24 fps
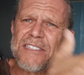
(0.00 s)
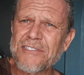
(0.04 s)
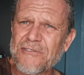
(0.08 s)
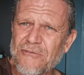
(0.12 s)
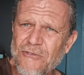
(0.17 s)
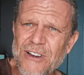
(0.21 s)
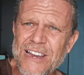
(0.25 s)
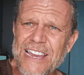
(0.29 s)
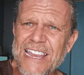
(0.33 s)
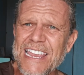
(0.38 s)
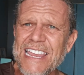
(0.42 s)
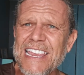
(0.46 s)

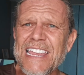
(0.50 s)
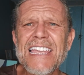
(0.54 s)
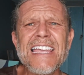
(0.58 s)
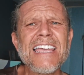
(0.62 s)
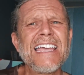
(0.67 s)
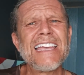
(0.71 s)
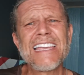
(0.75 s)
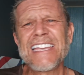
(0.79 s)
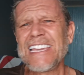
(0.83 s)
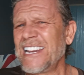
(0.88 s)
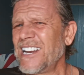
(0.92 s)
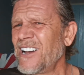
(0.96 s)

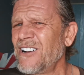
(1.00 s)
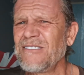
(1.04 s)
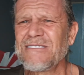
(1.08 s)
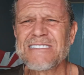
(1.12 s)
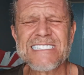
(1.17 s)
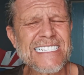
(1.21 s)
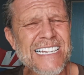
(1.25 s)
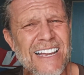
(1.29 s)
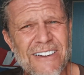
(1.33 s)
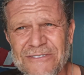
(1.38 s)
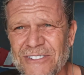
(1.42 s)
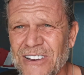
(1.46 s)
3, you know,
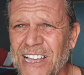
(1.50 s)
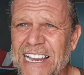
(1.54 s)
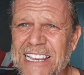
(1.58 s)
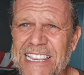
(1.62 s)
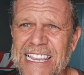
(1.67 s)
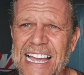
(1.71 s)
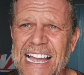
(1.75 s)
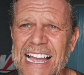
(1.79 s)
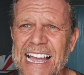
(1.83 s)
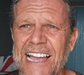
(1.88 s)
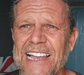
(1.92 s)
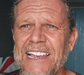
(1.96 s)
stuff like
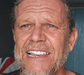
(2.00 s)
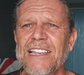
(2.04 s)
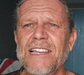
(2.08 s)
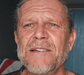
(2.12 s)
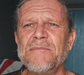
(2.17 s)
that,